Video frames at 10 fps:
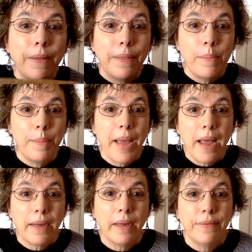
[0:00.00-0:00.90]
The
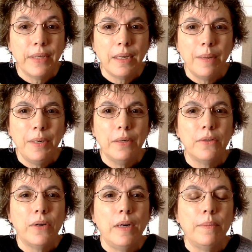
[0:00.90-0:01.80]
back of it, I'm going to
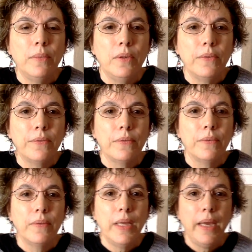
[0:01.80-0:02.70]
try to move
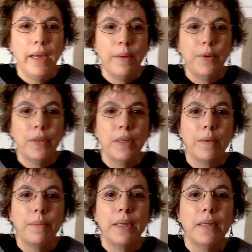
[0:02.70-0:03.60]
camera a
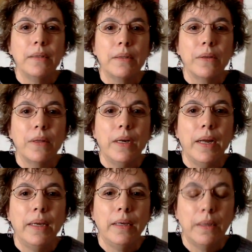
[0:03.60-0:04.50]
little bit so that
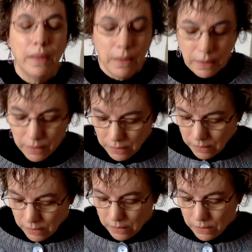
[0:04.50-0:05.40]
I can
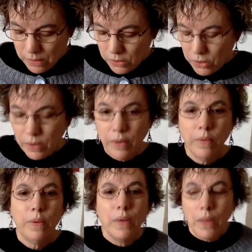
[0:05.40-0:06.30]
show
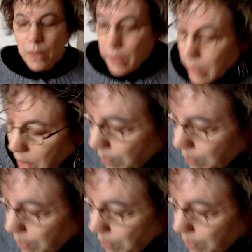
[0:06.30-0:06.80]
you. The